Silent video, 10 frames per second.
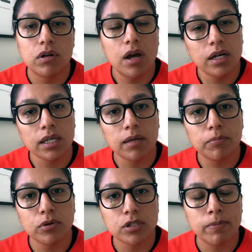not get
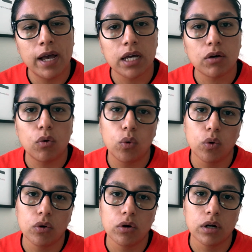pushback
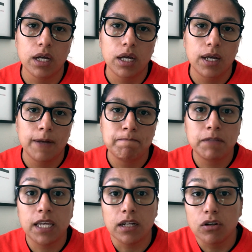or
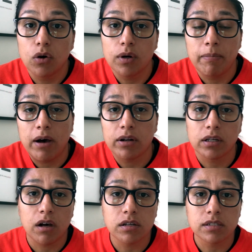get a note about it
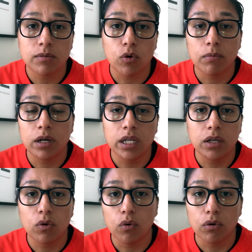costing more
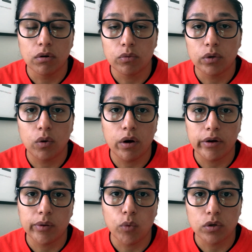money or
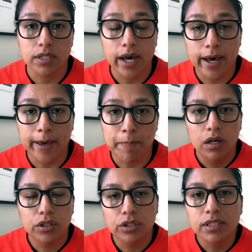requiring more time.
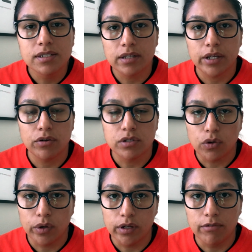A good designer is
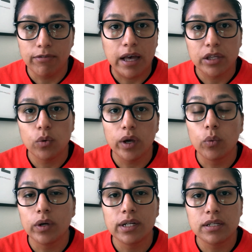going to evaluate
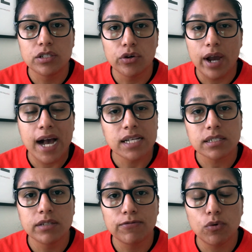what it is you're
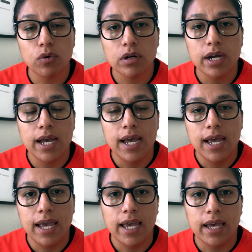asking for
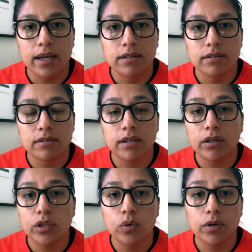and tell
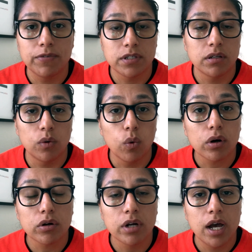you if it's going to
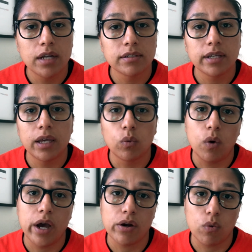work or not, and
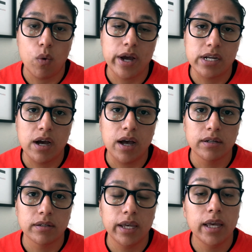why or why not,
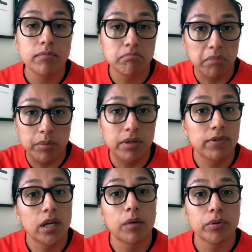and maybe
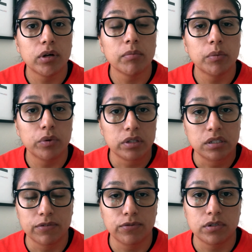even help you come up with a
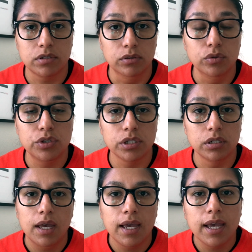different
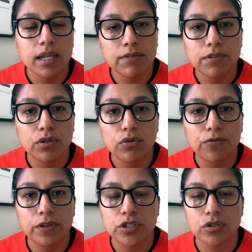solution. And if the new
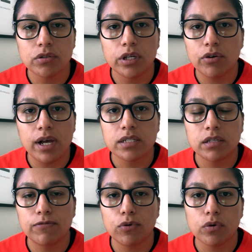feature that you're
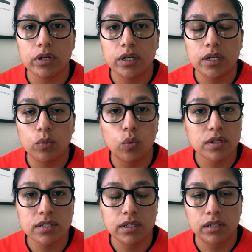asking for
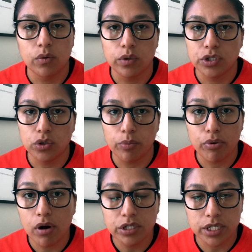wasn't in the original
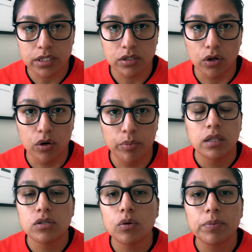project scope,
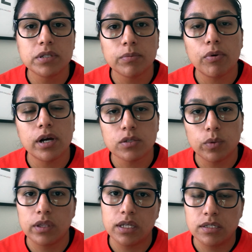then don't be surprised
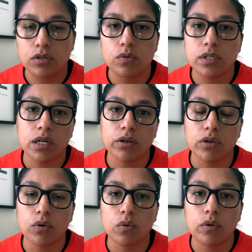when they do tell
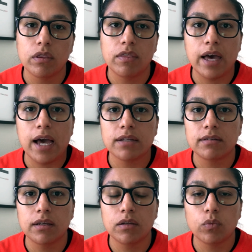you that
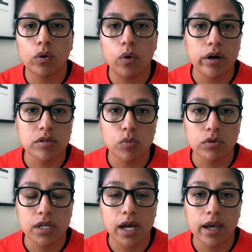it requires more
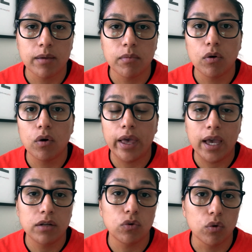time
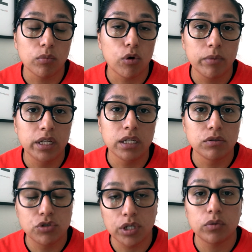and or more money.
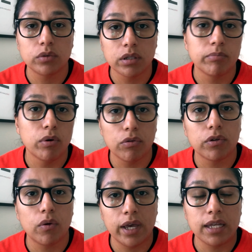Generally, both
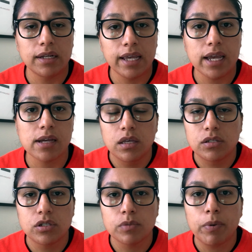go hand in hand.
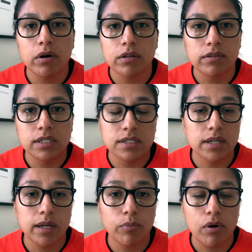It's just part of the
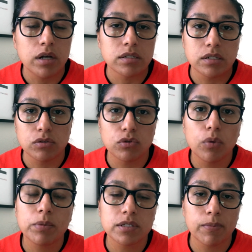design process, so
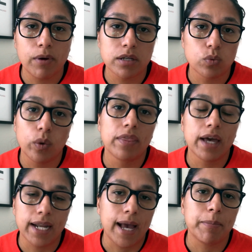don't be surprised when
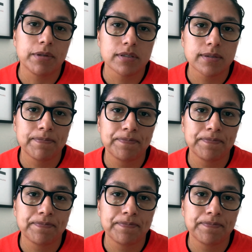that happens.